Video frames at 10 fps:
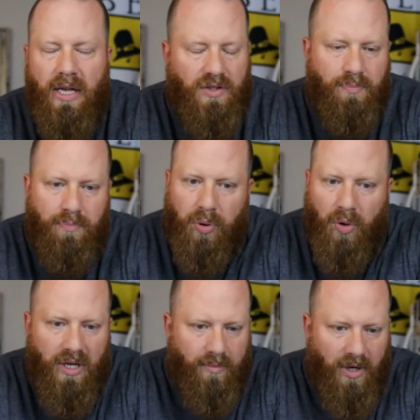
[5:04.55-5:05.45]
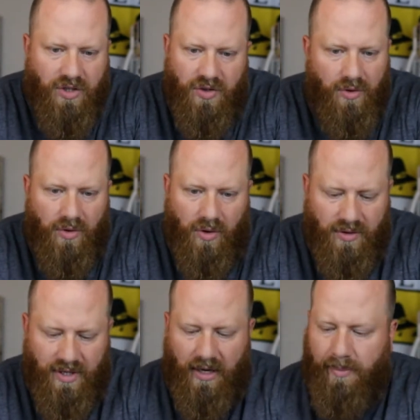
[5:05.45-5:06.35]
is pretty much through the whole
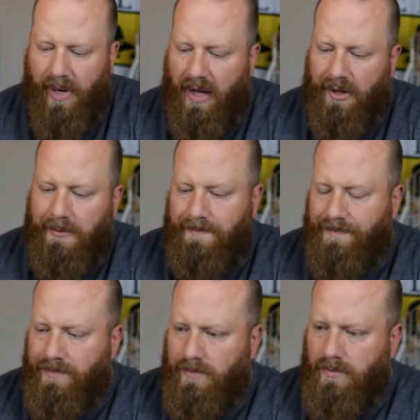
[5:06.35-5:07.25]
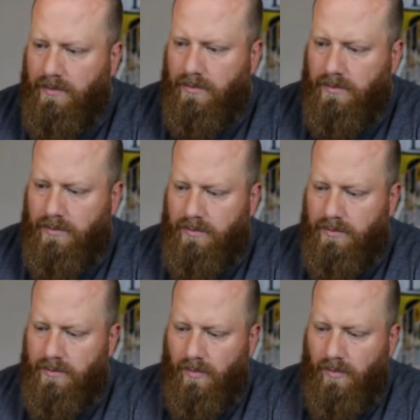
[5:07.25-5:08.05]
entire palette. Let's